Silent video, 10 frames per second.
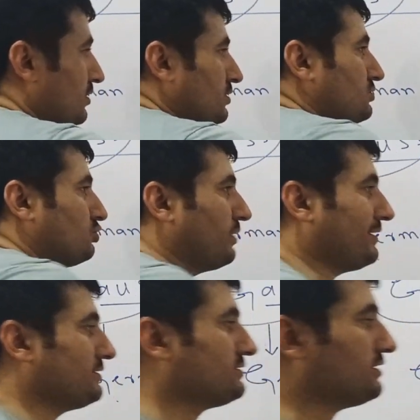So
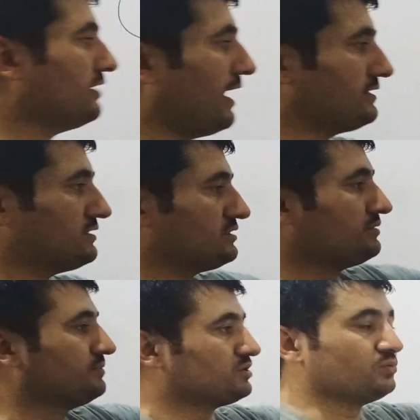that is the
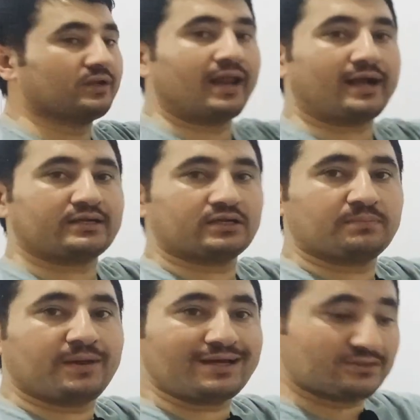relationship between electric
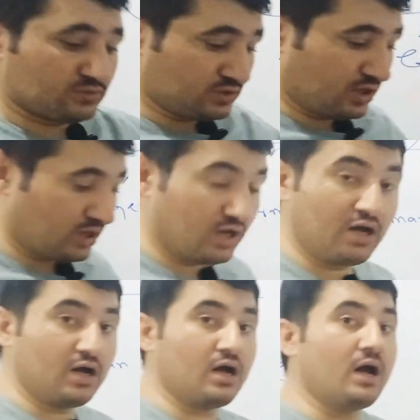flux.
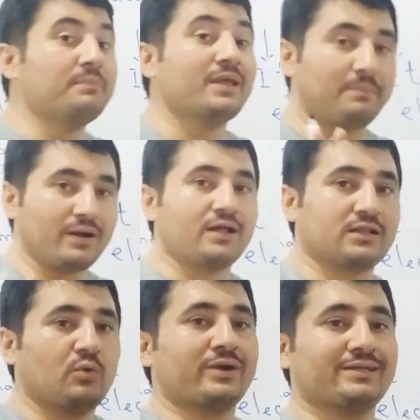Humne padha
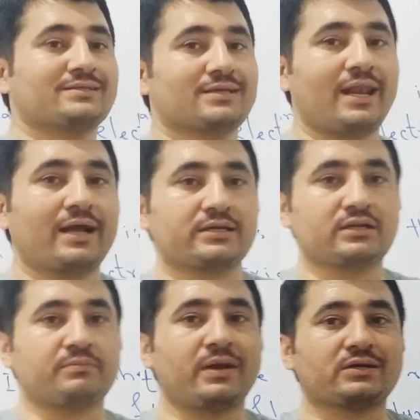tha what is
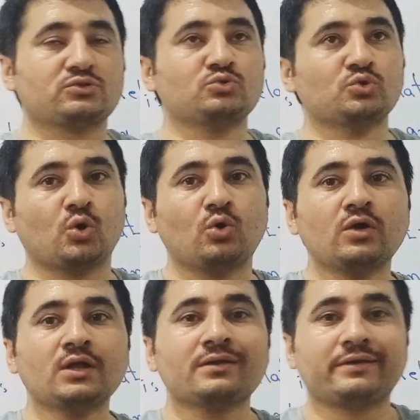electric flux. You know
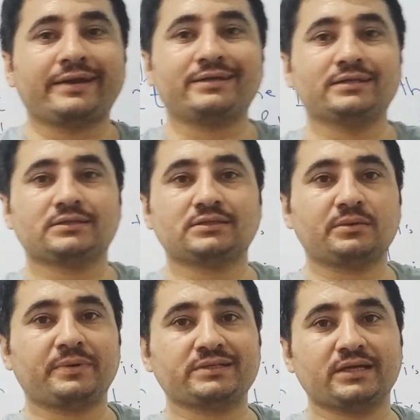that is
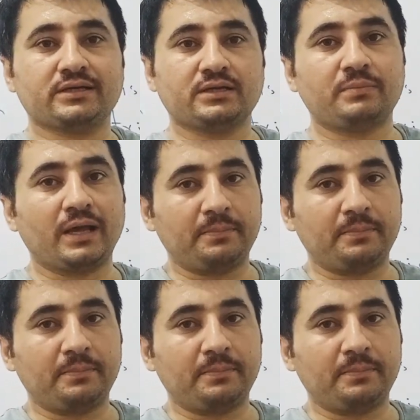represented by